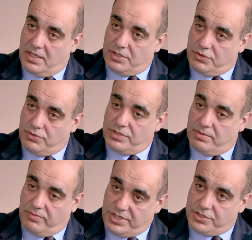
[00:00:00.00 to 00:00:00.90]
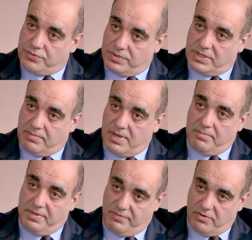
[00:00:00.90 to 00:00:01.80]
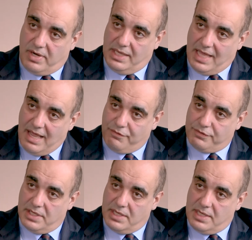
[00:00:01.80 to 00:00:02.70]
to do some research with the pump before I left.